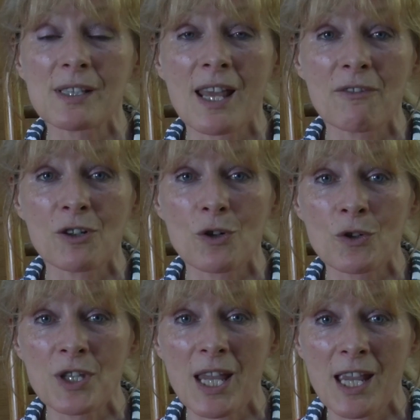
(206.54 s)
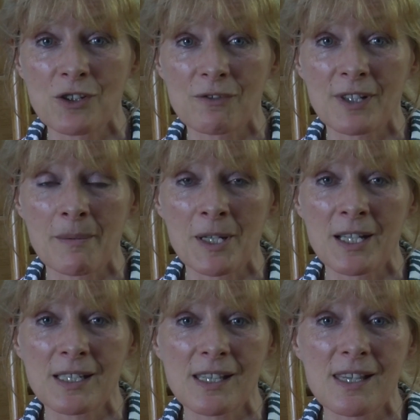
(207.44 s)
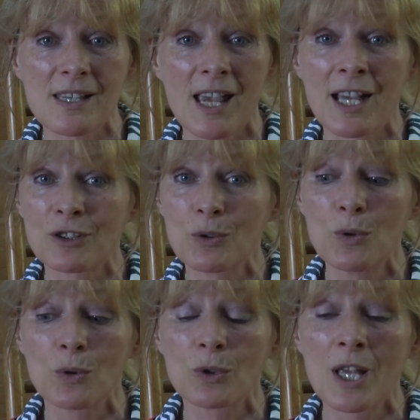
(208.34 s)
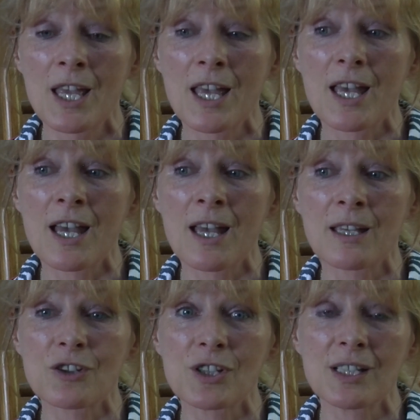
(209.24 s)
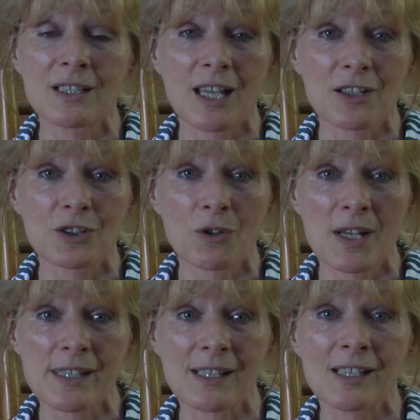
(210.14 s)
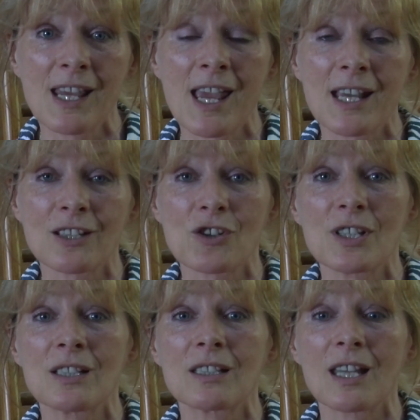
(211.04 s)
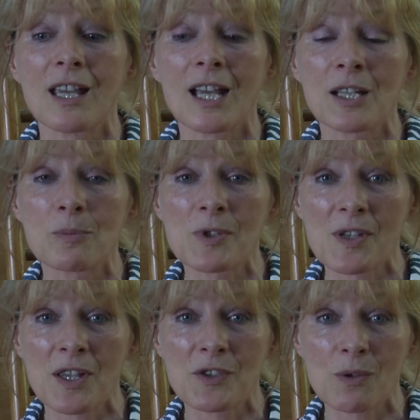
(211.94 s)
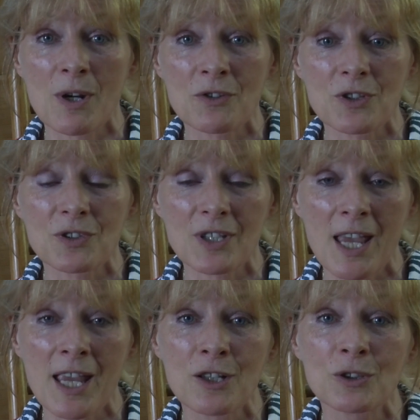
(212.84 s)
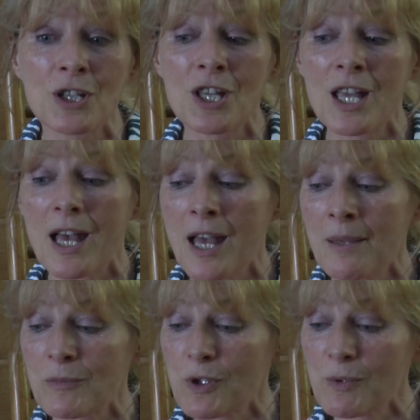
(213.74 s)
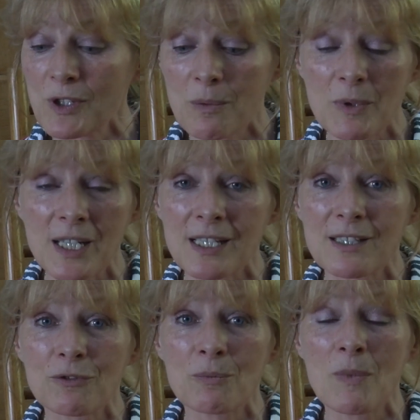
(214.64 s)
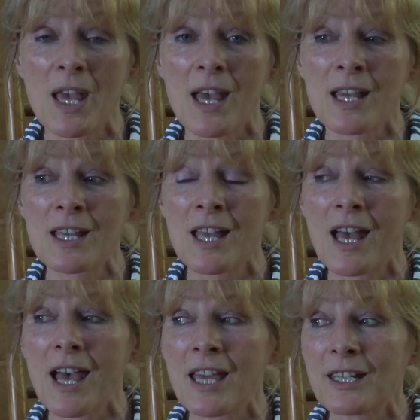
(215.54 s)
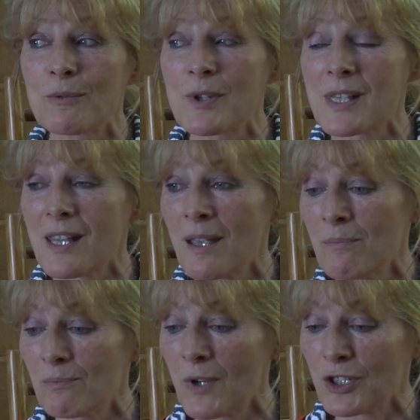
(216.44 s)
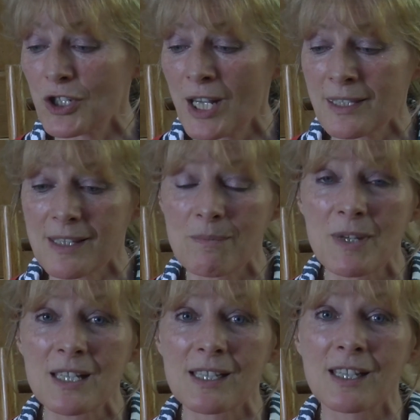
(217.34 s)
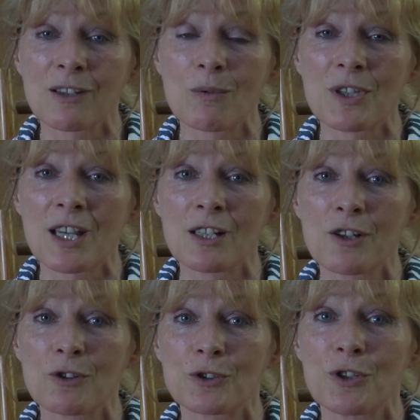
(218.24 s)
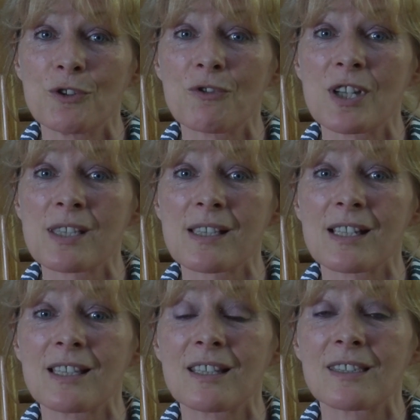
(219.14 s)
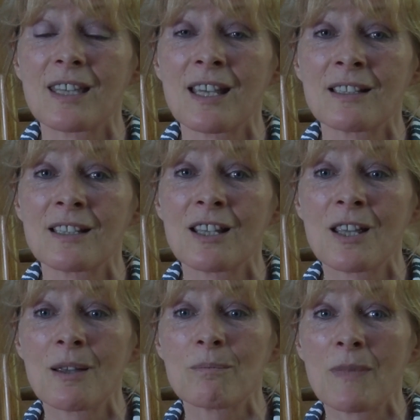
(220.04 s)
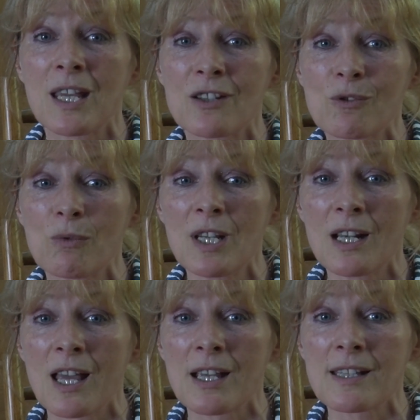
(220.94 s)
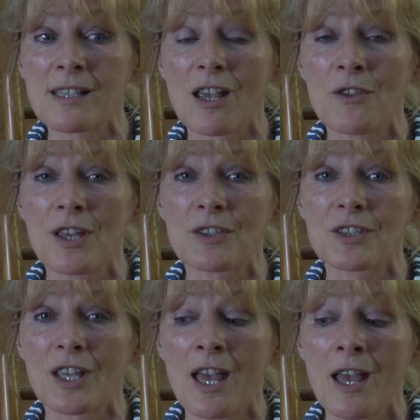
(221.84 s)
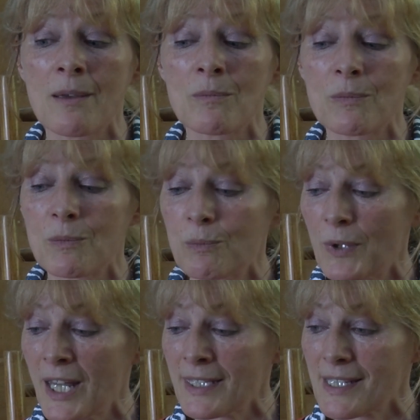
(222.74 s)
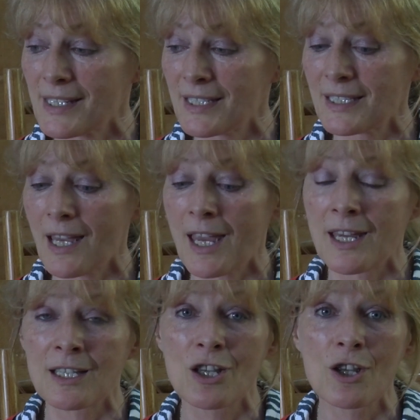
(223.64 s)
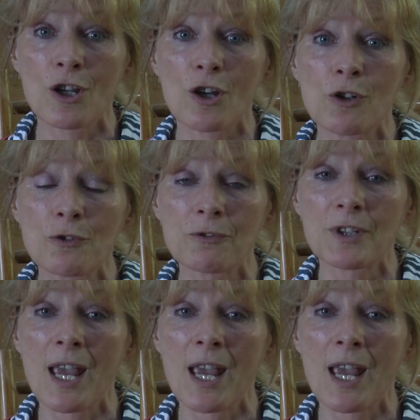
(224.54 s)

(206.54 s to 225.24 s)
never on the edge of laminitis at all. She didn't get a crusty neck. She didn't get adipocytes around her tail. She was a completely different mare. And it was a chance meeting with our local university that then made us realise that plants contain a lot of